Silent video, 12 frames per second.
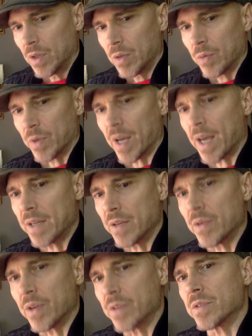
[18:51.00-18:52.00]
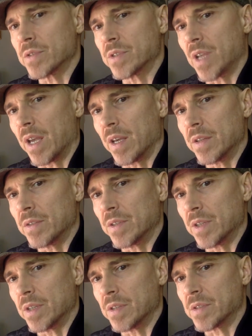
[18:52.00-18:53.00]
What I don't
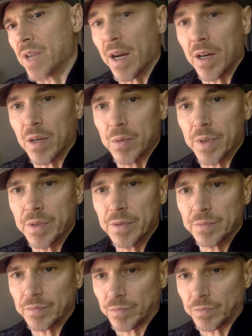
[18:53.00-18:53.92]
understand is heroin.